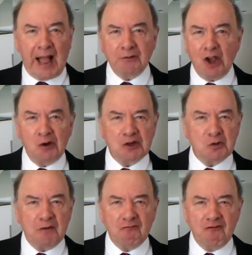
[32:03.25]
I'm going
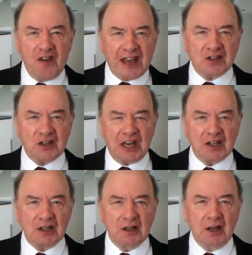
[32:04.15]
to invest
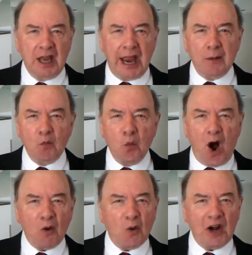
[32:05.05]
it in
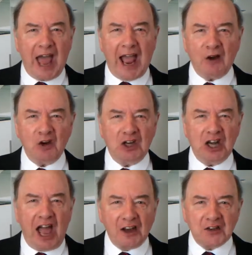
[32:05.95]
what will
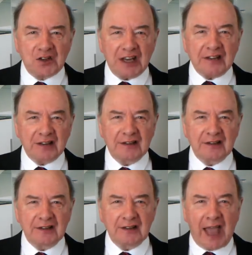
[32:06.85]
outlast it.
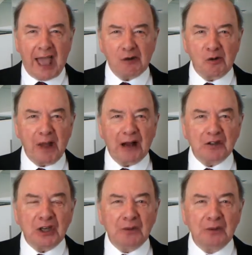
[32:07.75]
How
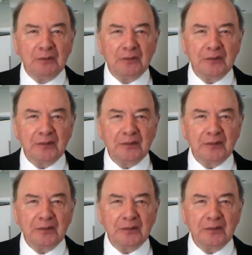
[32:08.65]
about you?